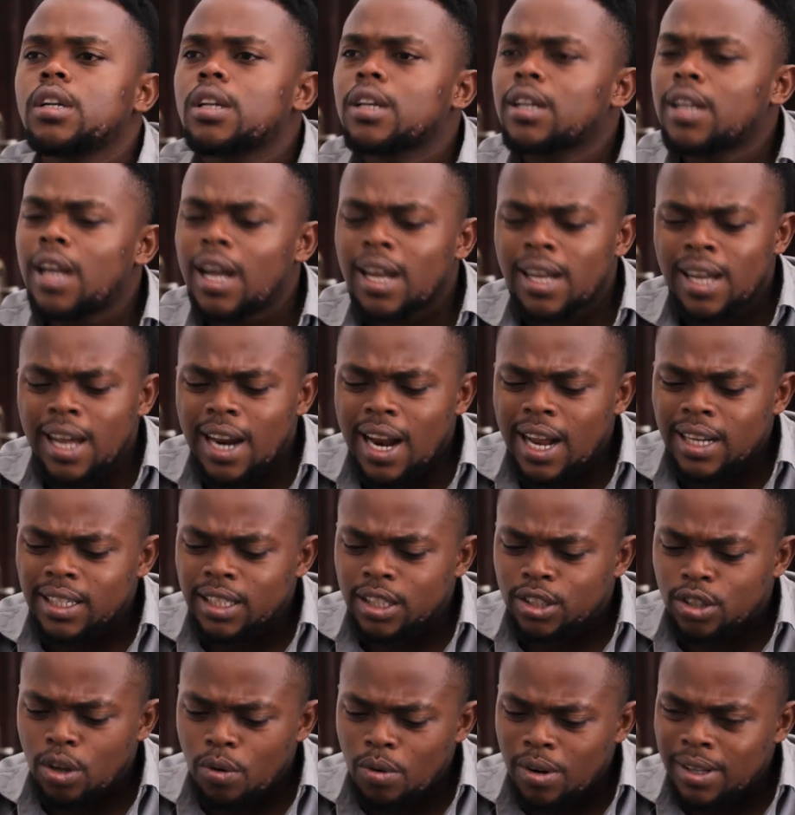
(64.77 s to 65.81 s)
Garage
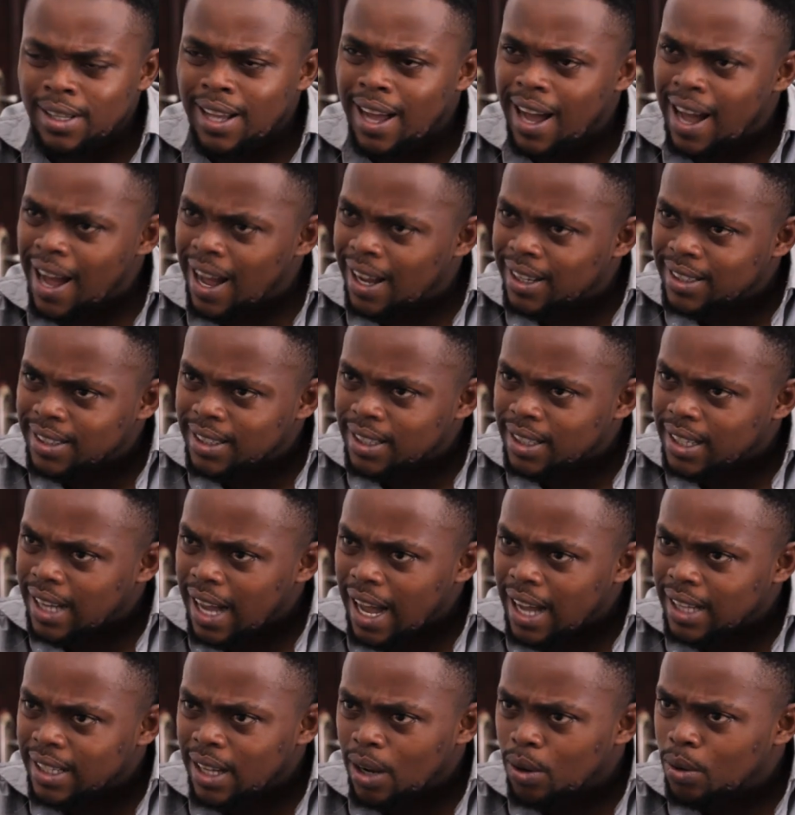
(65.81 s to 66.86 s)
is someone that has
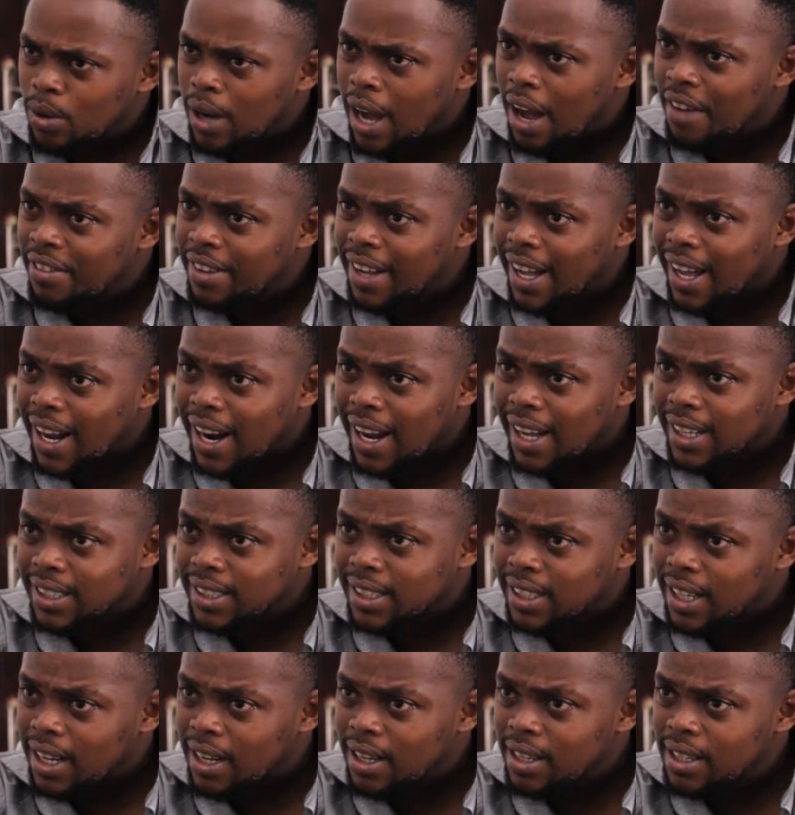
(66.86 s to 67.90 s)
car that will have garage
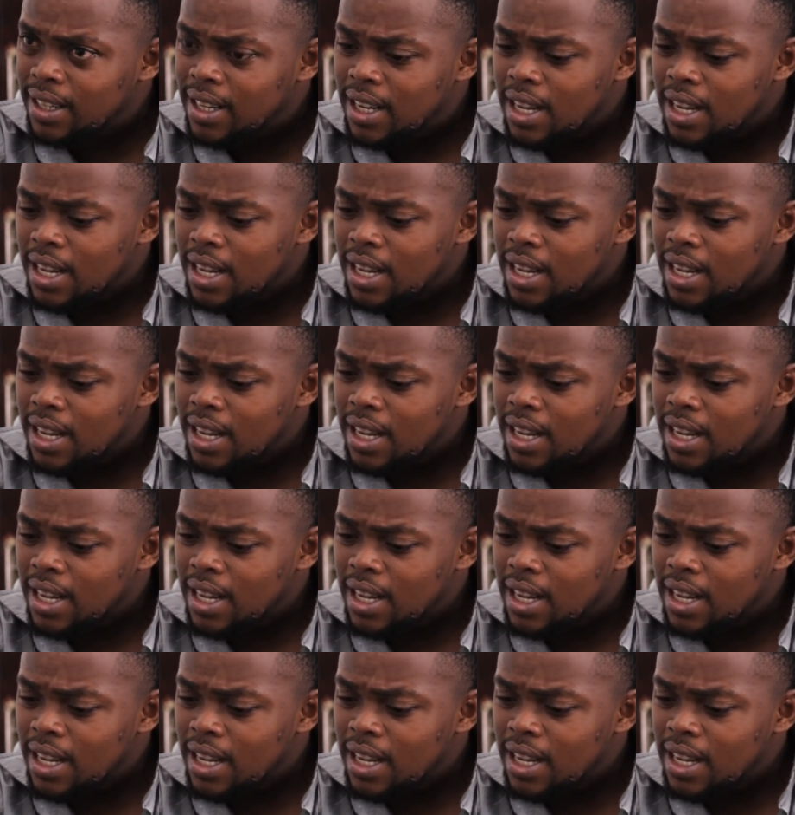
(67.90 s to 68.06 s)
now.